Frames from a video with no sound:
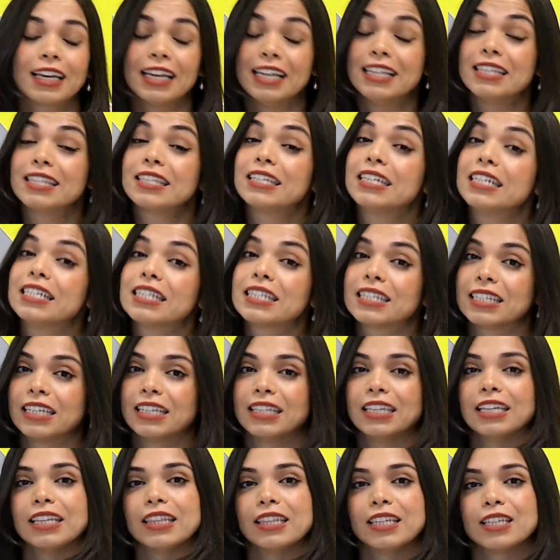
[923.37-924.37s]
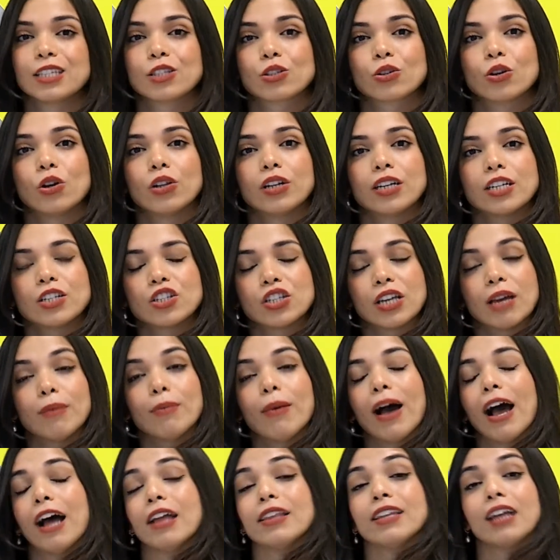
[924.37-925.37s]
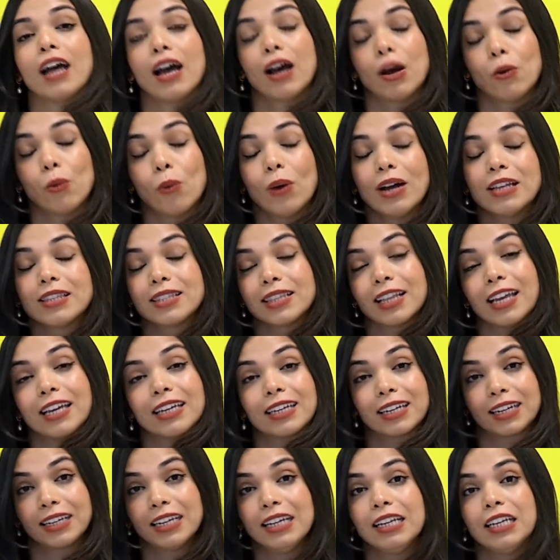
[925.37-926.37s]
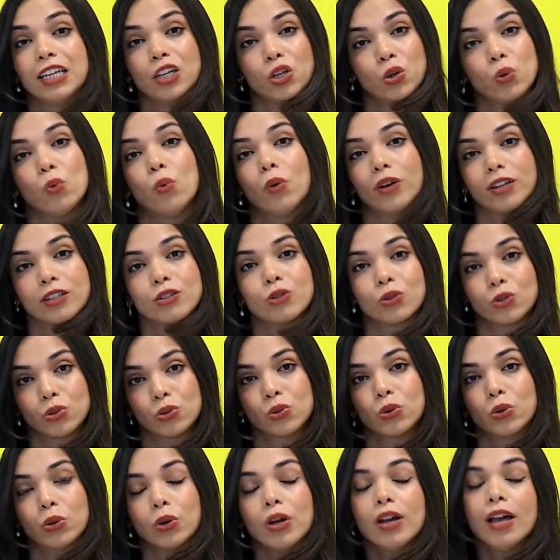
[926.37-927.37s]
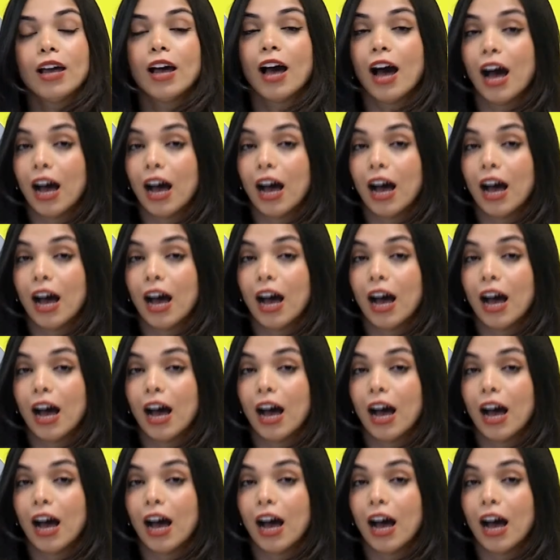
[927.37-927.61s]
interested in this scholarship and what really you want to do